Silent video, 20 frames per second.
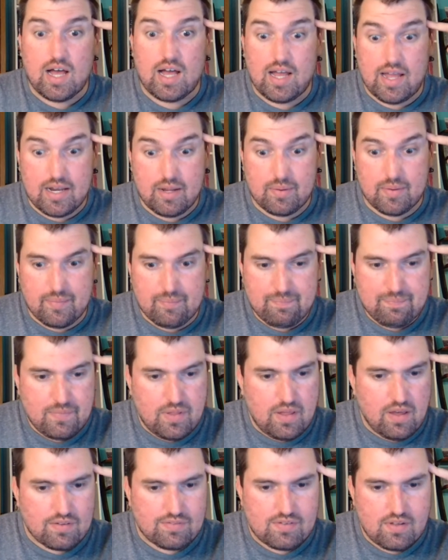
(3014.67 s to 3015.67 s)
Anyway,
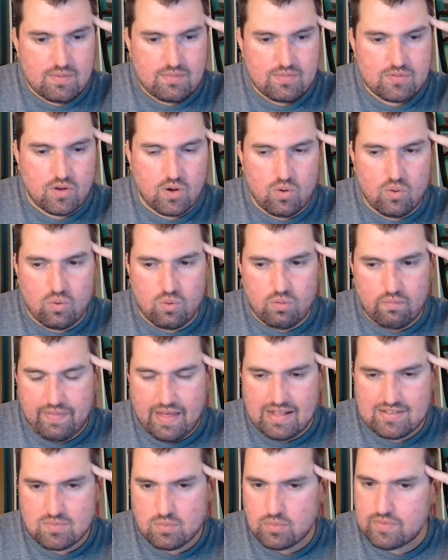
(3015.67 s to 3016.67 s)
yes, so
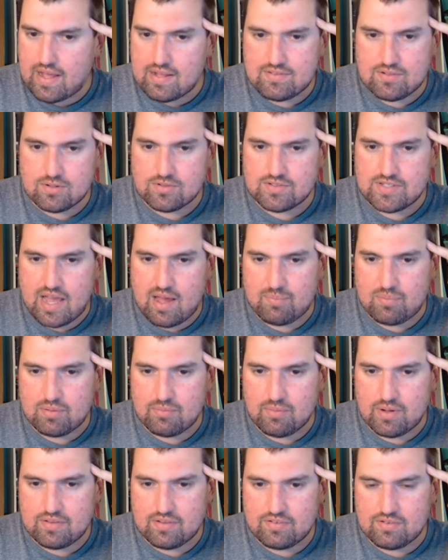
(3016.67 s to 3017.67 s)
that's when that starts to happen,
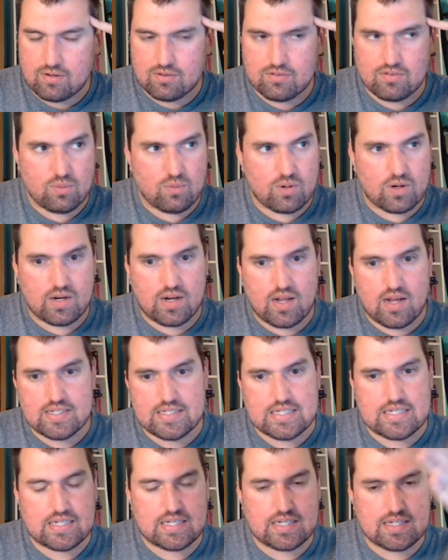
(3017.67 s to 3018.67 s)
right? They start to
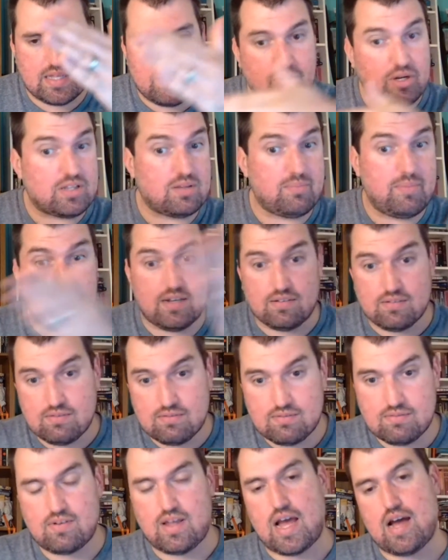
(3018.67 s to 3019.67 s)
organize it because they bring them in
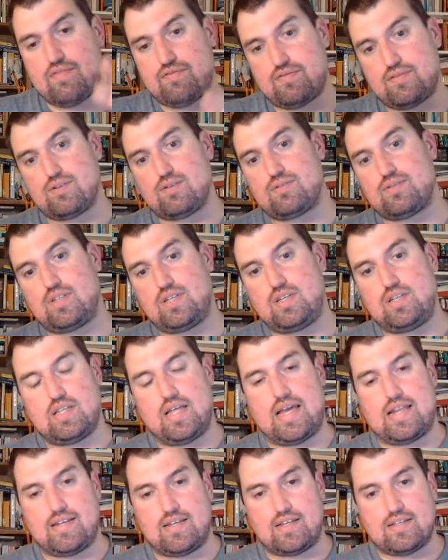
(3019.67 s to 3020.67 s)
after the
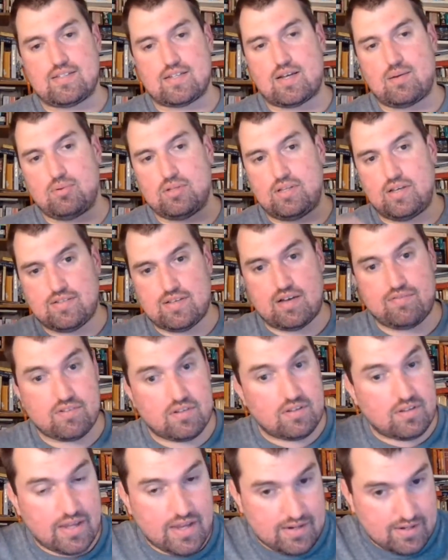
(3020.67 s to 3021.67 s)
landings, a couple days after
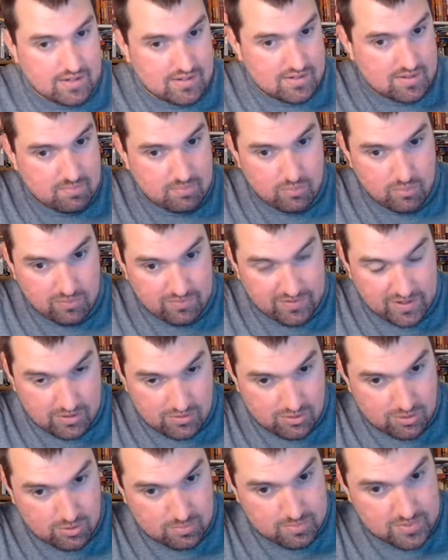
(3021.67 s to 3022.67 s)
the landings, moving
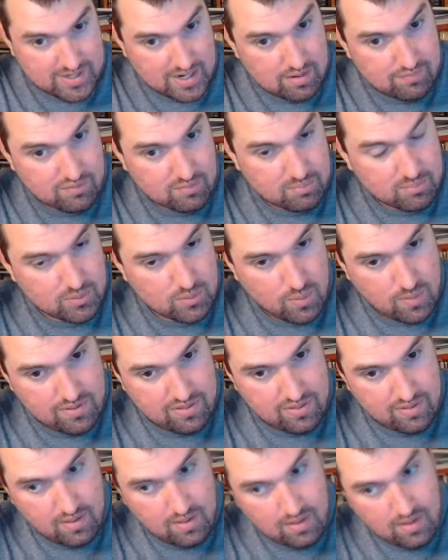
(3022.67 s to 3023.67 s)
troops down from the
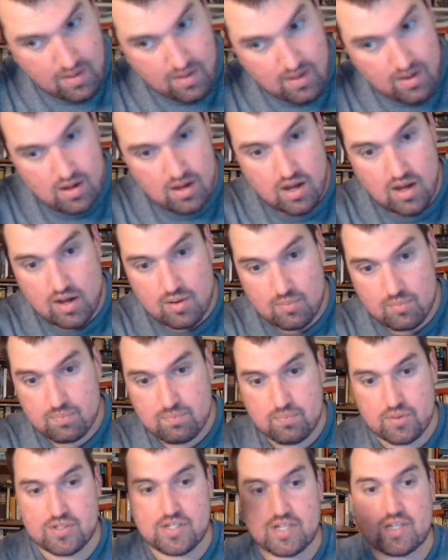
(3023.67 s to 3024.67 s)
north,
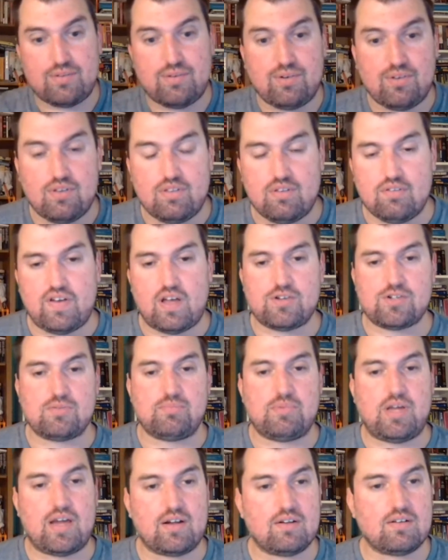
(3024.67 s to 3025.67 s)
particularly the
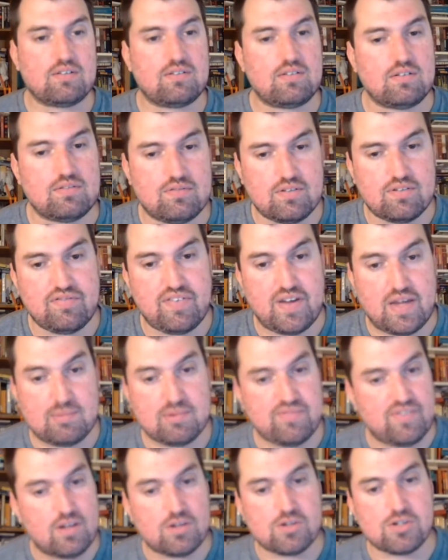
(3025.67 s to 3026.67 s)
Fallschirmjäger, the
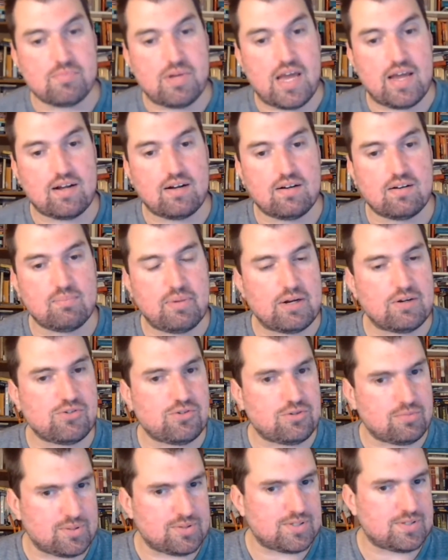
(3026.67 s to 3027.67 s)
famed Fallschirmjäger
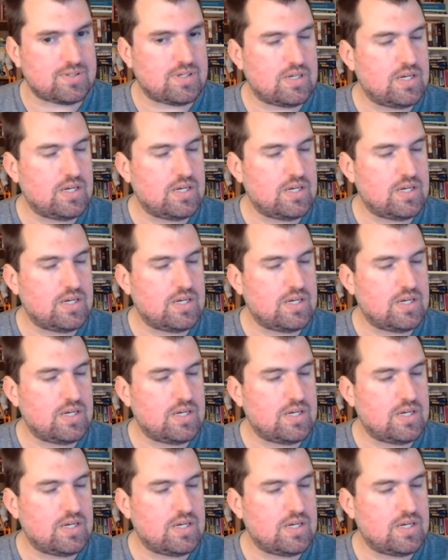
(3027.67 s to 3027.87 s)
paratroopers.